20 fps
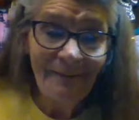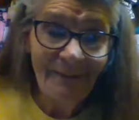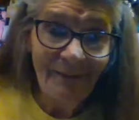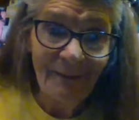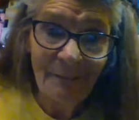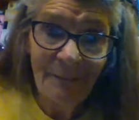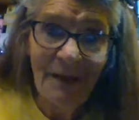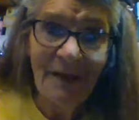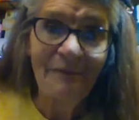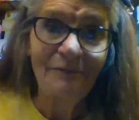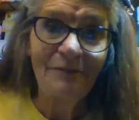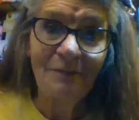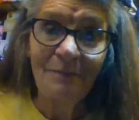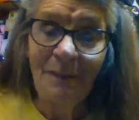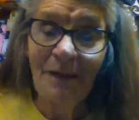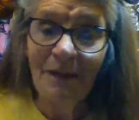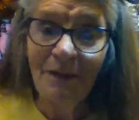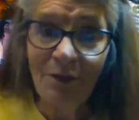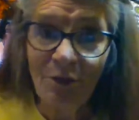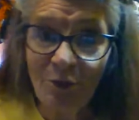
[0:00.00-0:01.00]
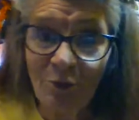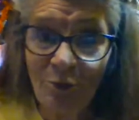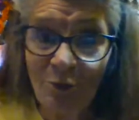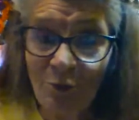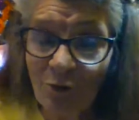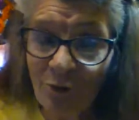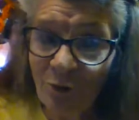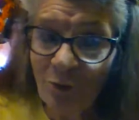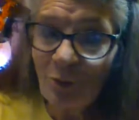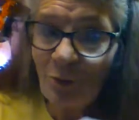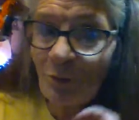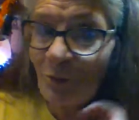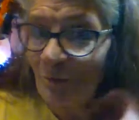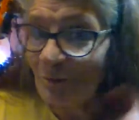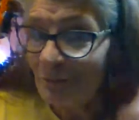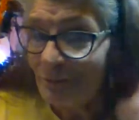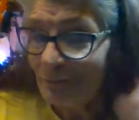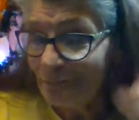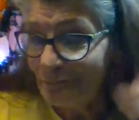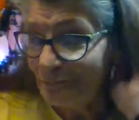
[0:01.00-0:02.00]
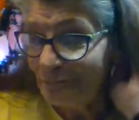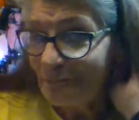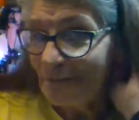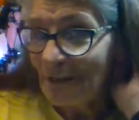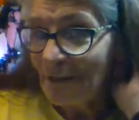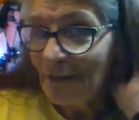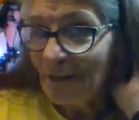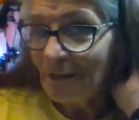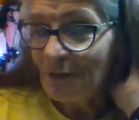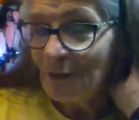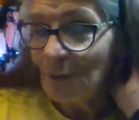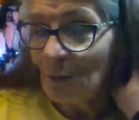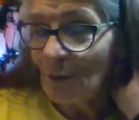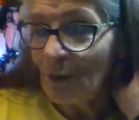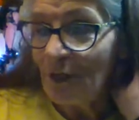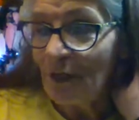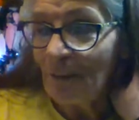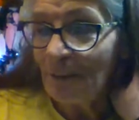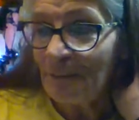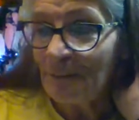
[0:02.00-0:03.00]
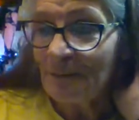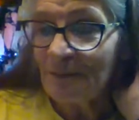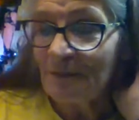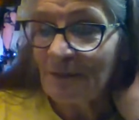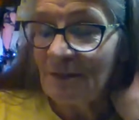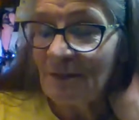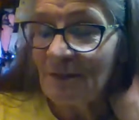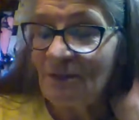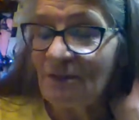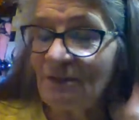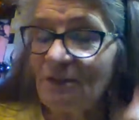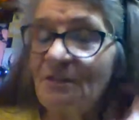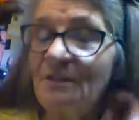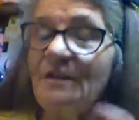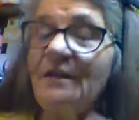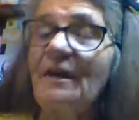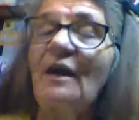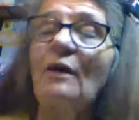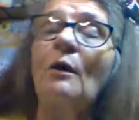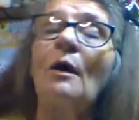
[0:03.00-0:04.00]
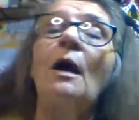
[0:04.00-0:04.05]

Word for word: I'm having my usual. Do a couple stitches and go.